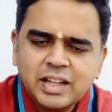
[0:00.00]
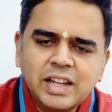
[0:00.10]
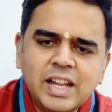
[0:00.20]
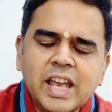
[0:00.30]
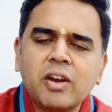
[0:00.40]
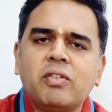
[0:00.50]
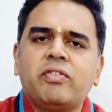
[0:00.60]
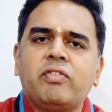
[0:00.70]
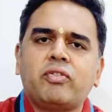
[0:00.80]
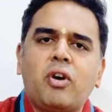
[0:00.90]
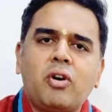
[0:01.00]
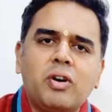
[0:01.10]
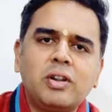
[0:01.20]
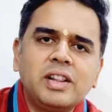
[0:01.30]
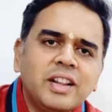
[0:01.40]
licking off
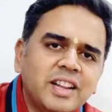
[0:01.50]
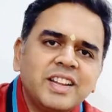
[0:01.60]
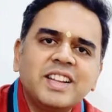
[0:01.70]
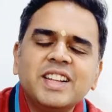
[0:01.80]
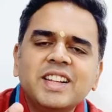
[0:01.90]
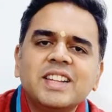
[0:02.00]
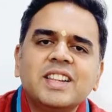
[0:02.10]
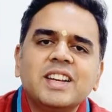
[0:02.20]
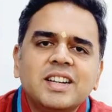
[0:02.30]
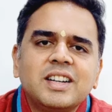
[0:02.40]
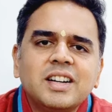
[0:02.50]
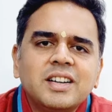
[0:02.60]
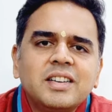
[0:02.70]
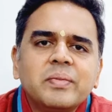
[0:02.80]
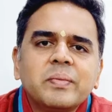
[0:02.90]
all the